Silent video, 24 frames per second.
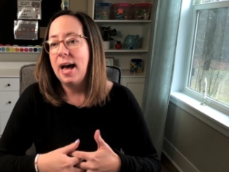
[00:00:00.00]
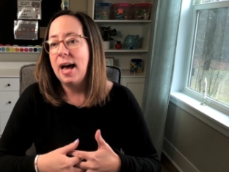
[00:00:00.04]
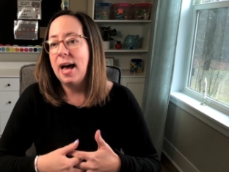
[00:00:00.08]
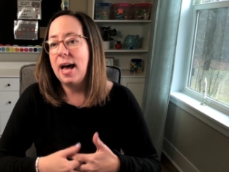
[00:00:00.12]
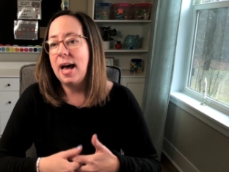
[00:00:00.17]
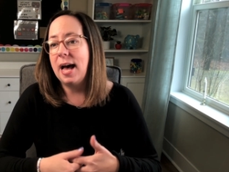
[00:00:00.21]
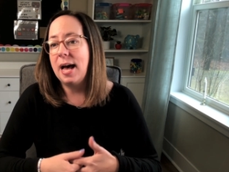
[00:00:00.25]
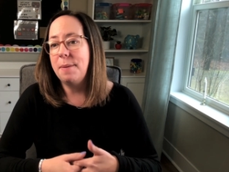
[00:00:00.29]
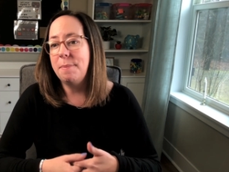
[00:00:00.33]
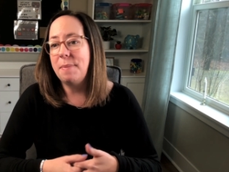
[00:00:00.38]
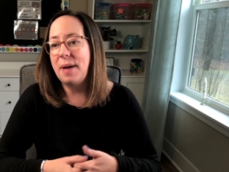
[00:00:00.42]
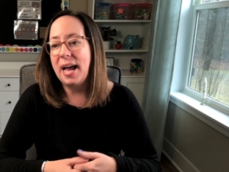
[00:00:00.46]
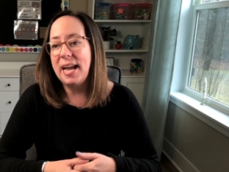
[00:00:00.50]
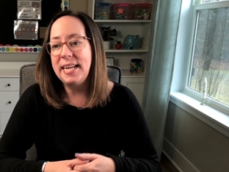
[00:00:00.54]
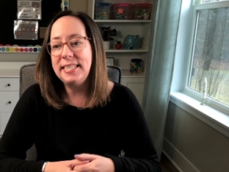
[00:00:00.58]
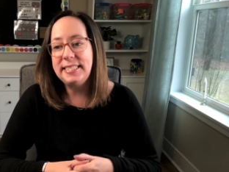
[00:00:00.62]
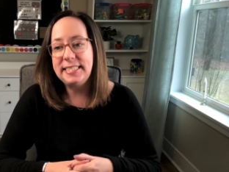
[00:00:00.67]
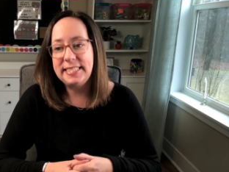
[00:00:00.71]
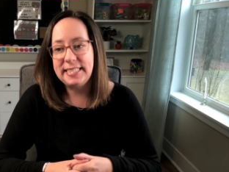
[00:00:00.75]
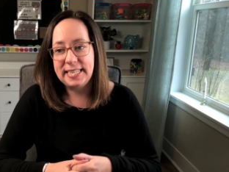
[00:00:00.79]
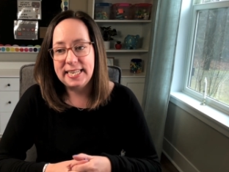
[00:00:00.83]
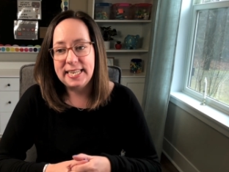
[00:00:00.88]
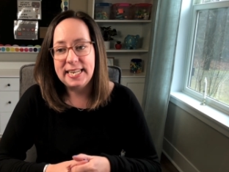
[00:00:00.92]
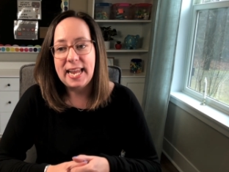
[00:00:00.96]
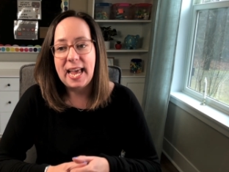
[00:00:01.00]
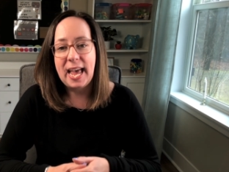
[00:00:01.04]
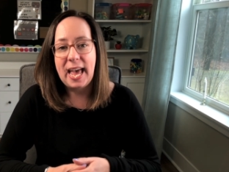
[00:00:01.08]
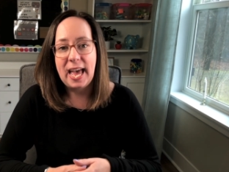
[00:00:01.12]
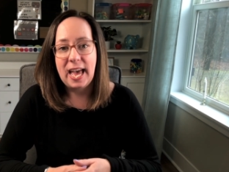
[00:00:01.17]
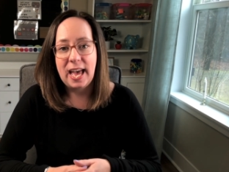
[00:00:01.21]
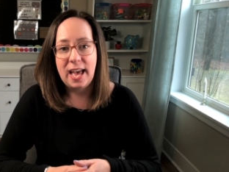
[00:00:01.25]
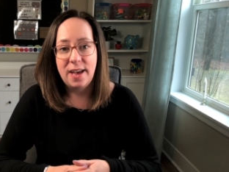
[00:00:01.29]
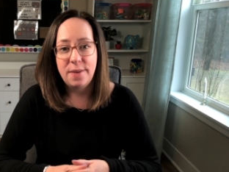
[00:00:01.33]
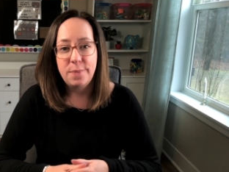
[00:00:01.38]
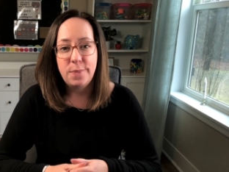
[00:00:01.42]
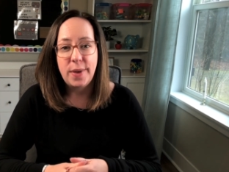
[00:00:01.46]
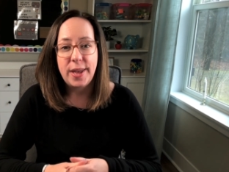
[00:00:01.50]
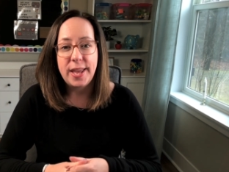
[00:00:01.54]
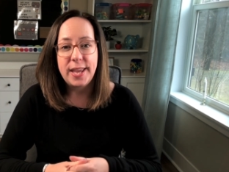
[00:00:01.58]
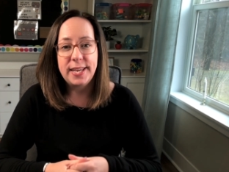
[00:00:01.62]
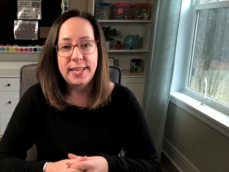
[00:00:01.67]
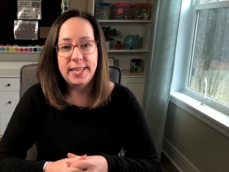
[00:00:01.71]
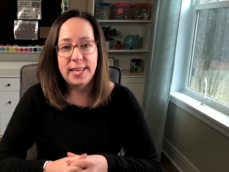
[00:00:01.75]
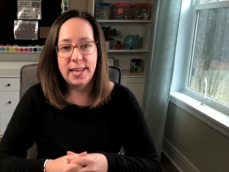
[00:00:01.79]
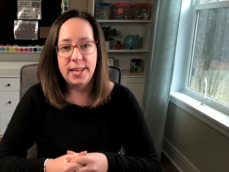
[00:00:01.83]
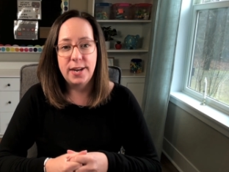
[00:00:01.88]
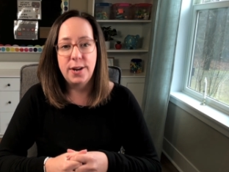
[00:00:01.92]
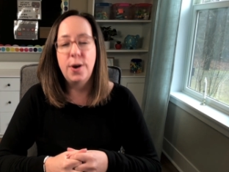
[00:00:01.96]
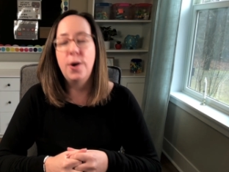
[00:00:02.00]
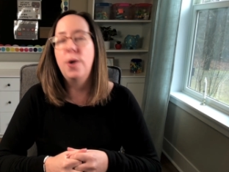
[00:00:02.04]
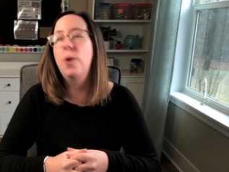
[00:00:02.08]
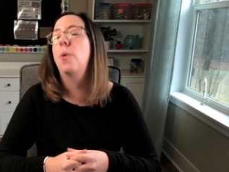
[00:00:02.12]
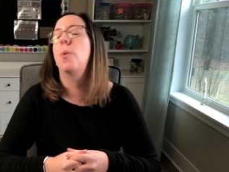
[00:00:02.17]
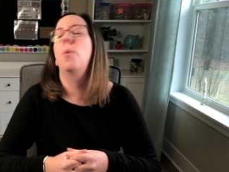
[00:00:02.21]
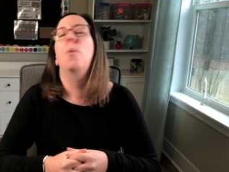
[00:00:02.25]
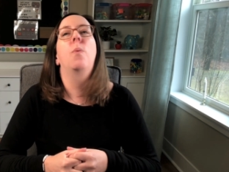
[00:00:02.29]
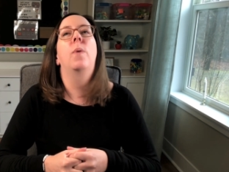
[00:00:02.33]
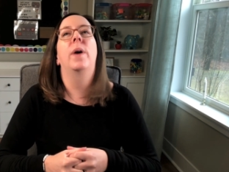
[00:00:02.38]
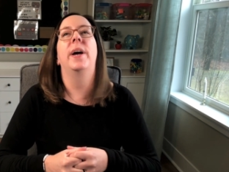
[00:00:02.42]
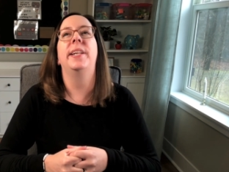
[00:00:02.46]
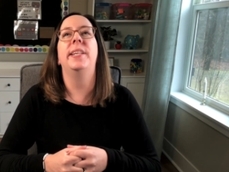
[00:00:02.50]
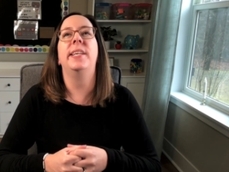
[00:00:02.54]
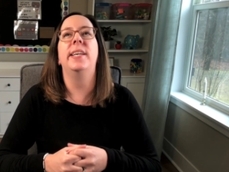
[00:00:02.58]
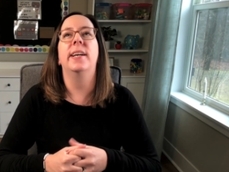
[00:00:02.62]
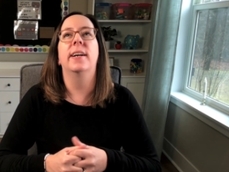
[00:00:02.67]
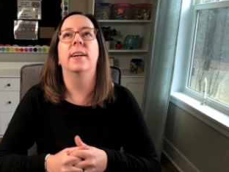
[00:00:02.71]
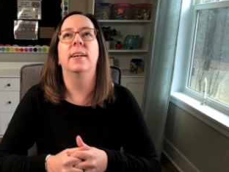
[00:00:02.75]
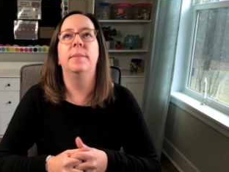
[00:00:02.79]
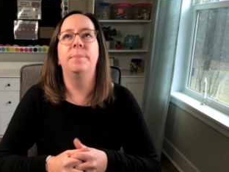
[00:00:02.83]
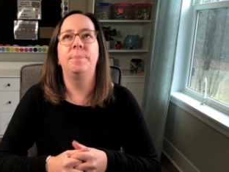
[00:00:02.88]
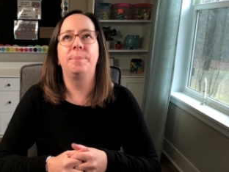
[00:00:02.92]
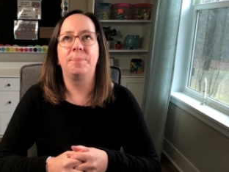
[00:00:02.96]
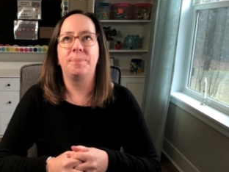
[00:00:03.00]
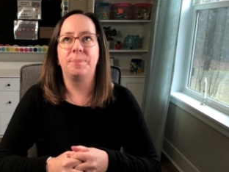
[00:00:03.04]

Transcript: Um, I did have a kiddo one year